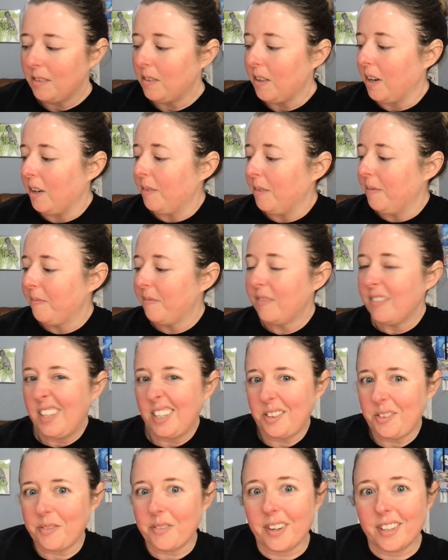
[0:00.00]
So
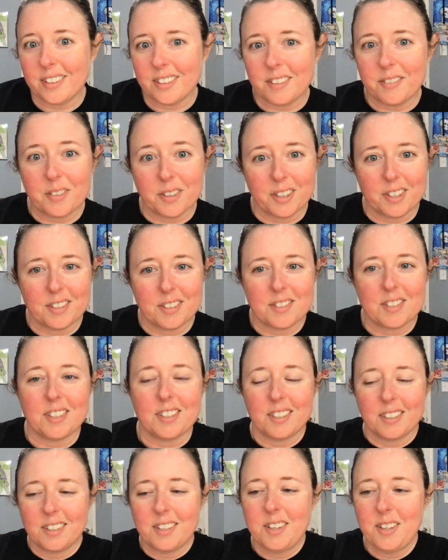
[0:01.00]
that's fun if you're into
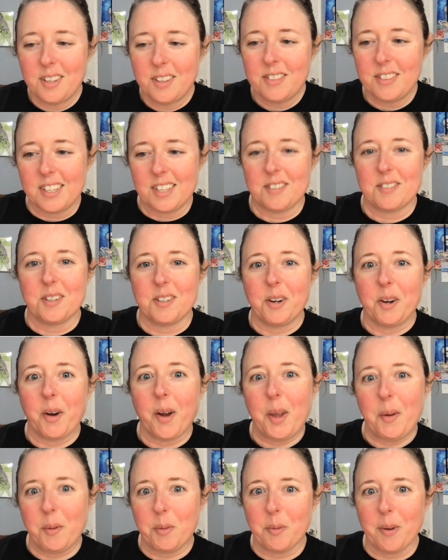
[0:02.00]
things that are
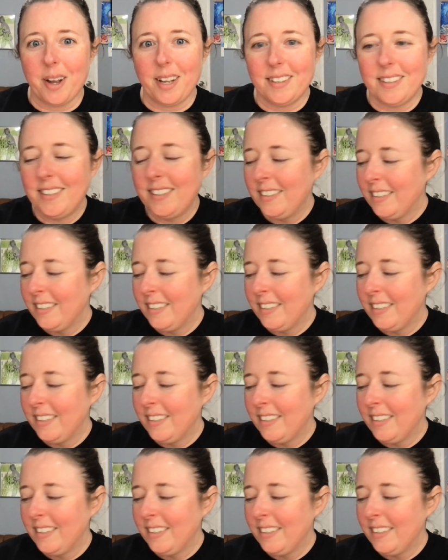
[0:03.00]
great with red.